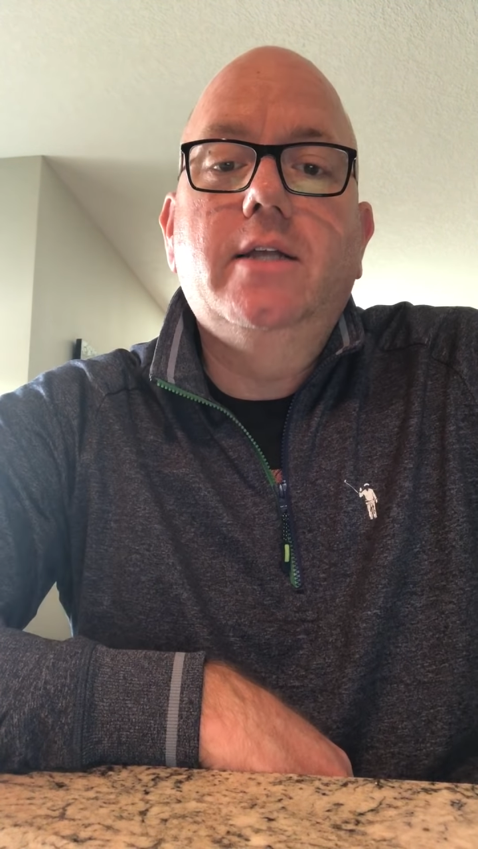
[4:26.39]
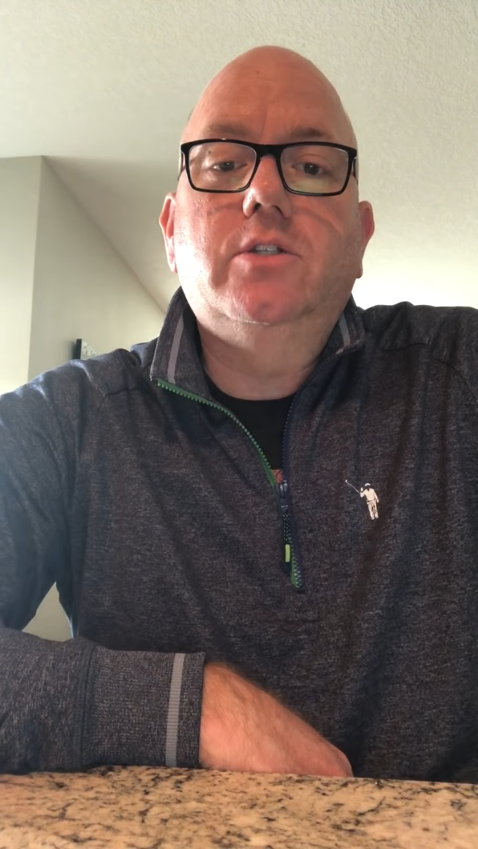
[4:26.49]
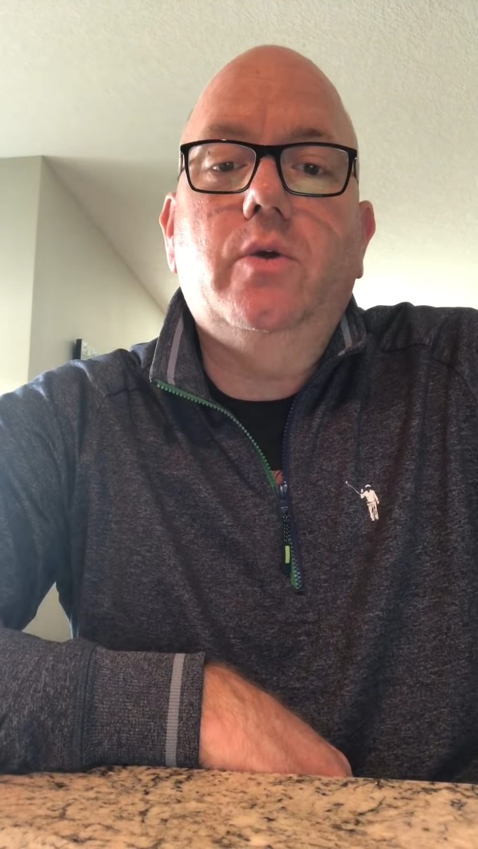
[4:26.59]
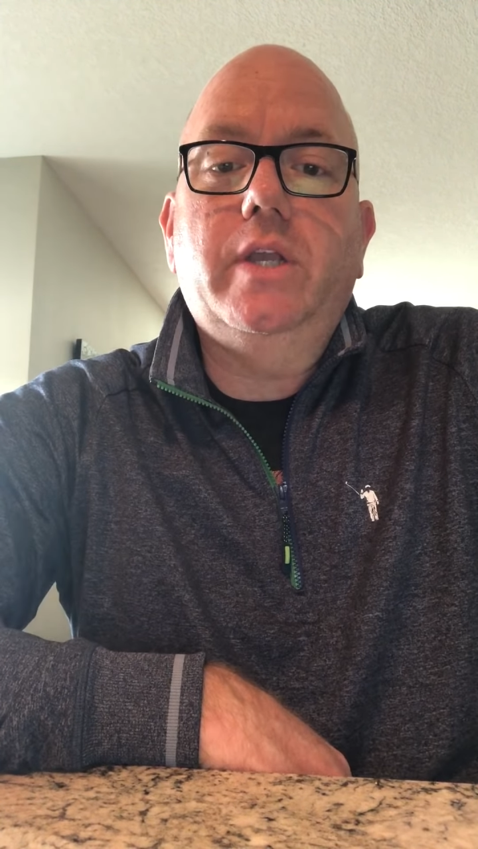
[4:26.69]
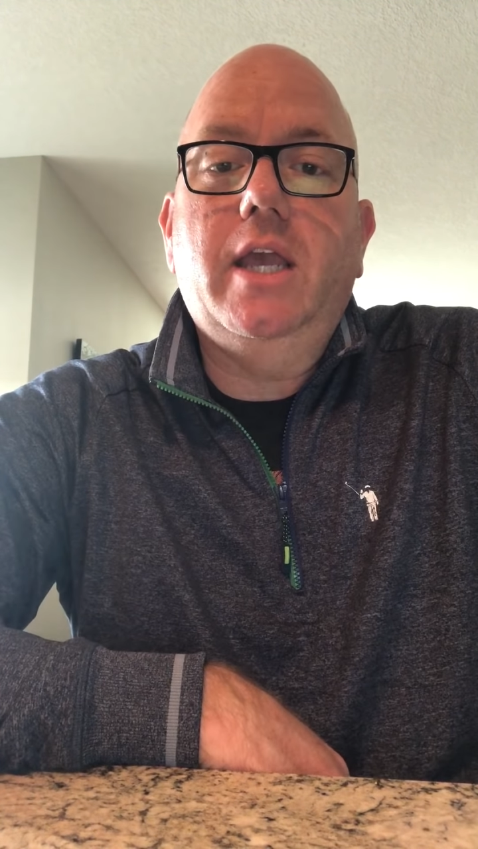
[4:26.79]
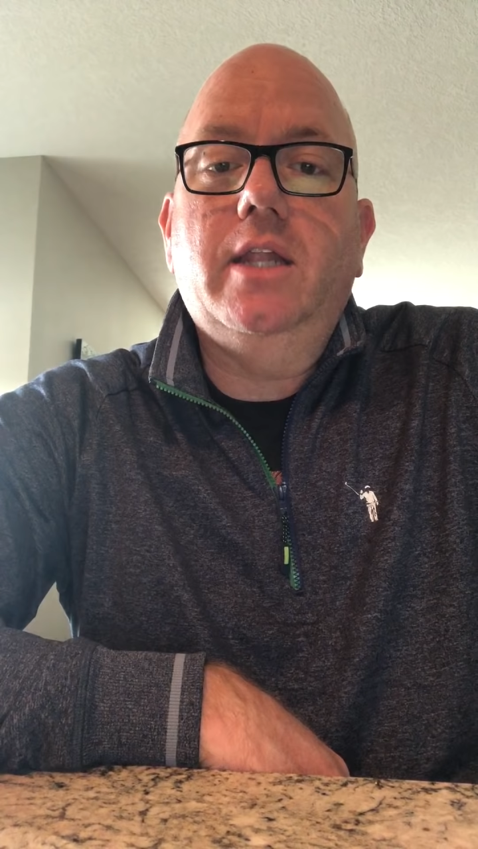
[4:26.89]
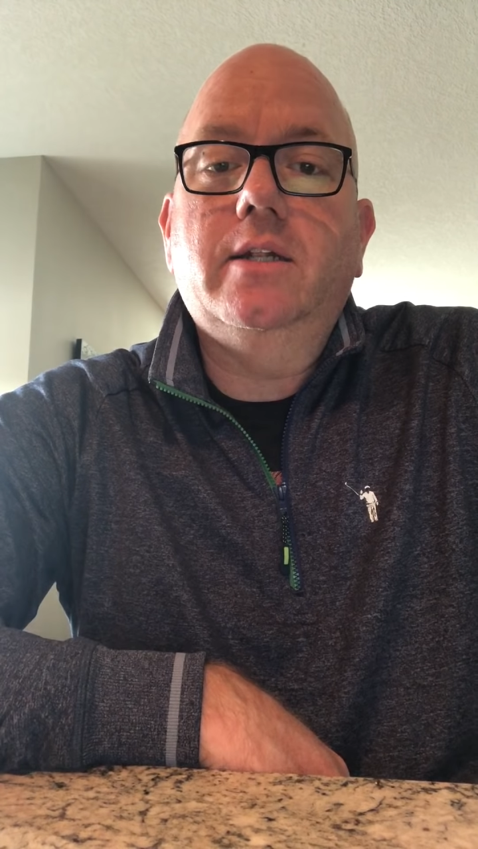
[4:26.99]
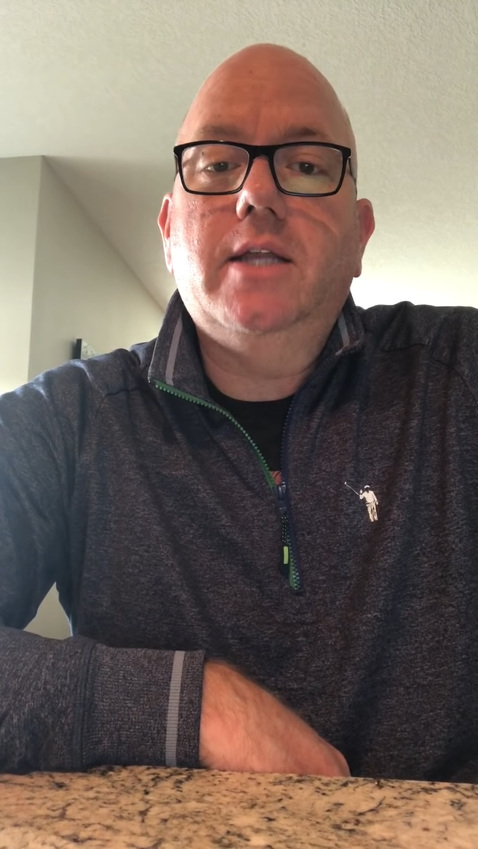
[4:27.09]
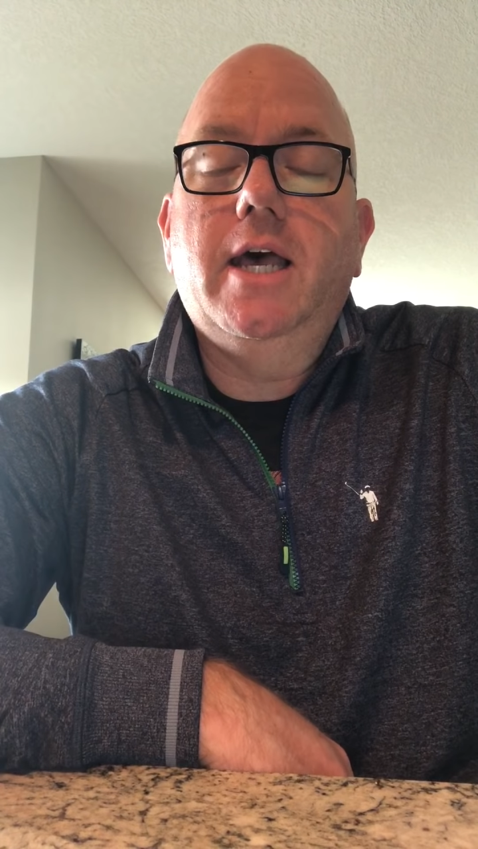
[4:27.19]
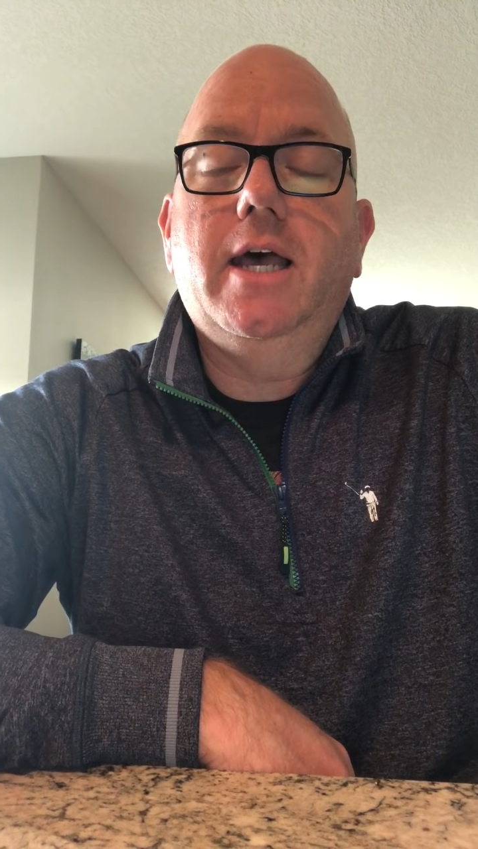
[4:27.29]
So
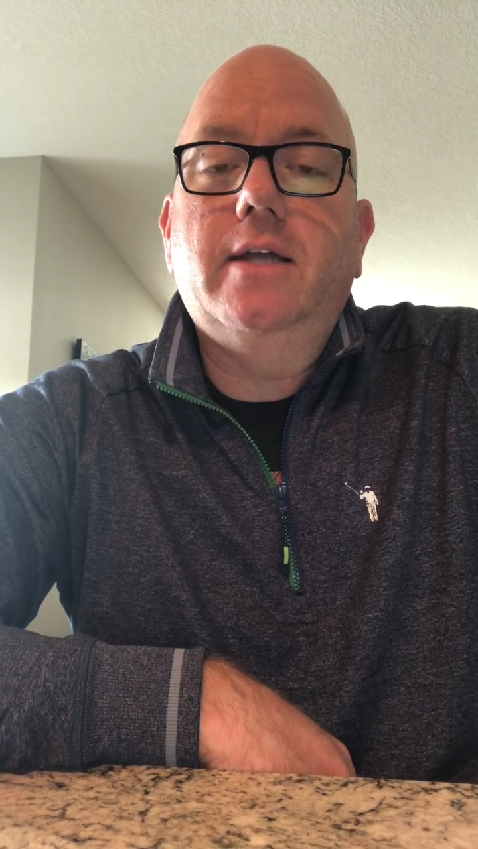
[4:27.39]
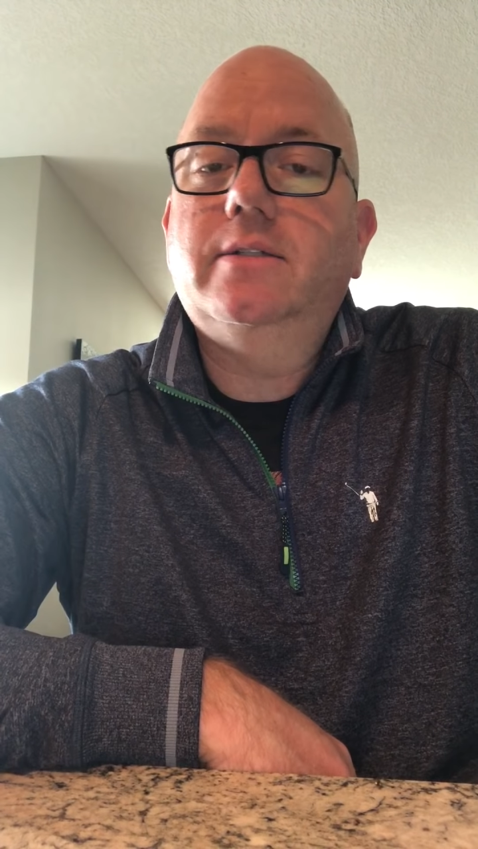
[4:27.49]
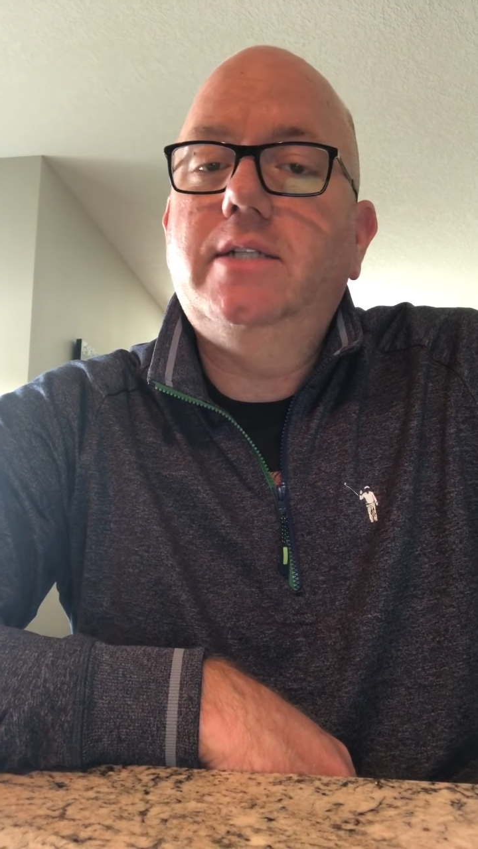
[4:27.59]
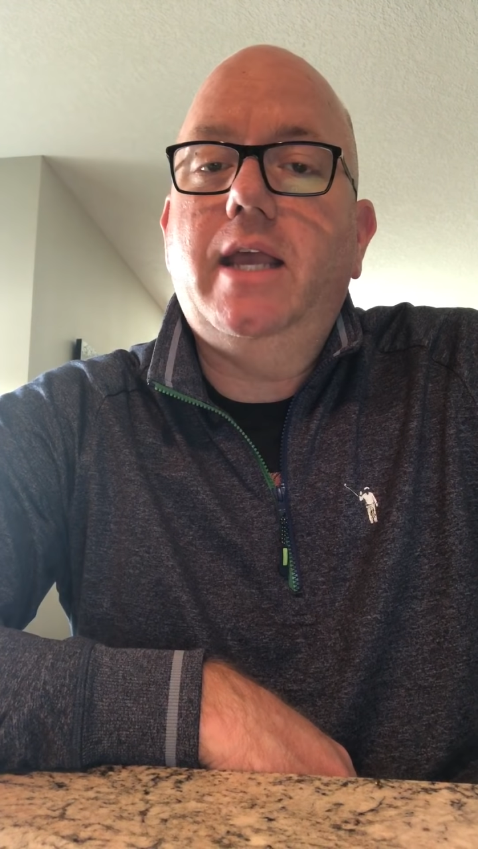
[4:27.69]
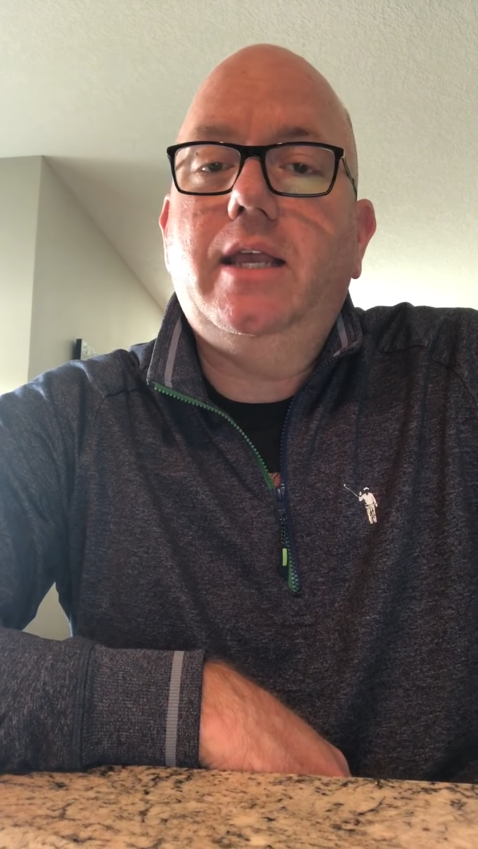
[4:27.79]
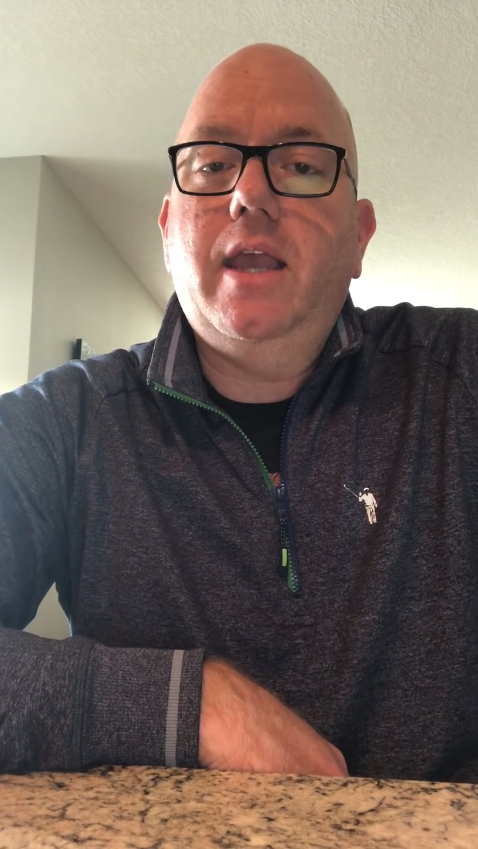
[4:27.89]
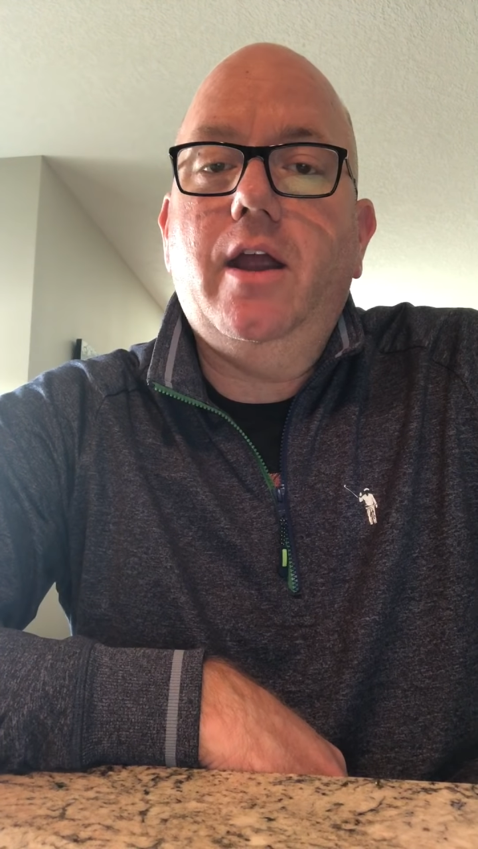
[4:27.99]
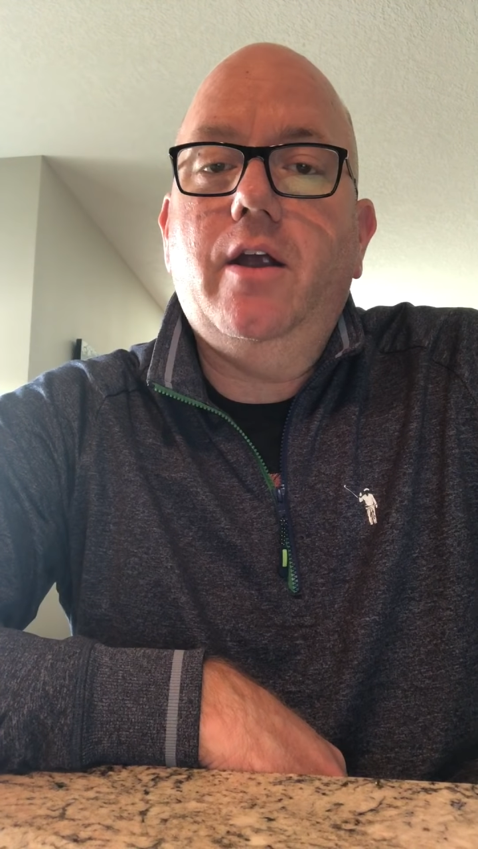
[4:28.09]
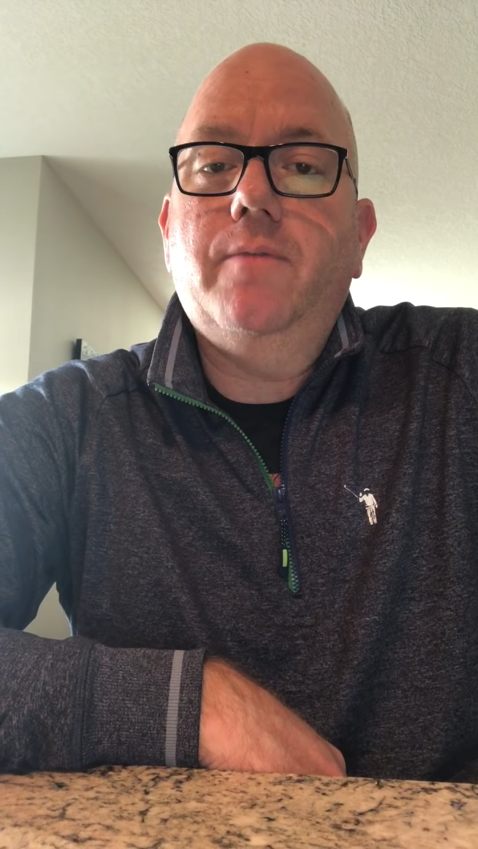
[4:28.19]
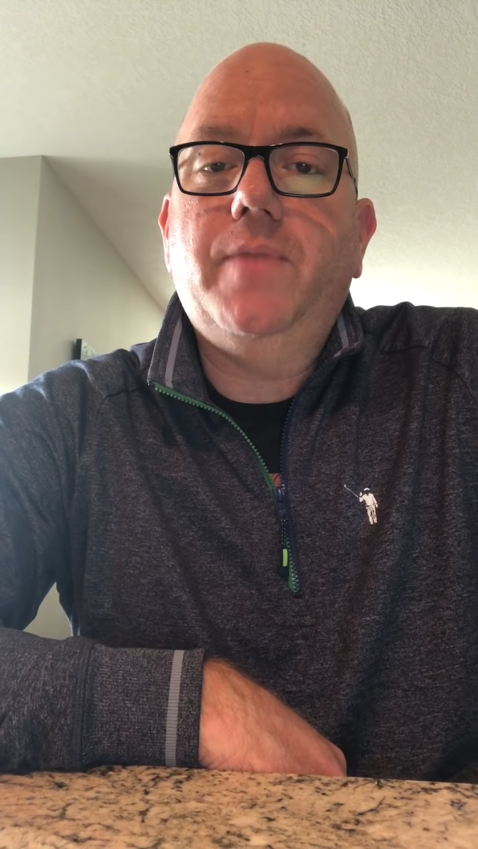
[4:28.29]
again, take
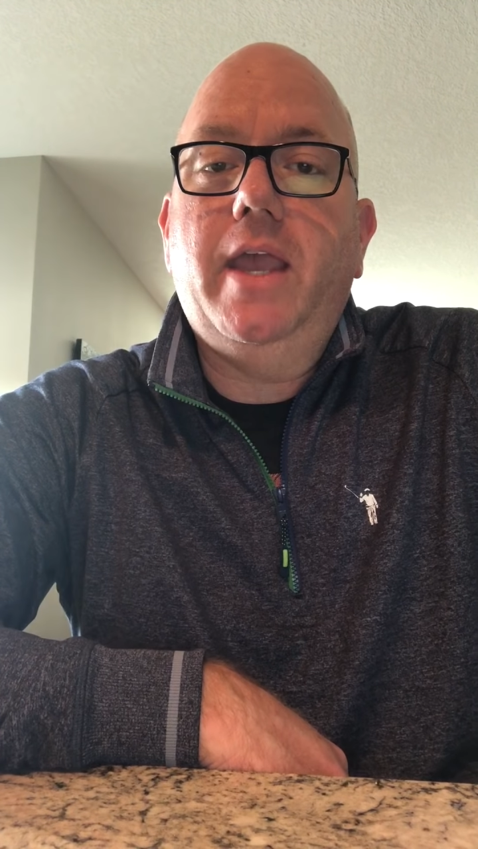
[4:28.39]
care,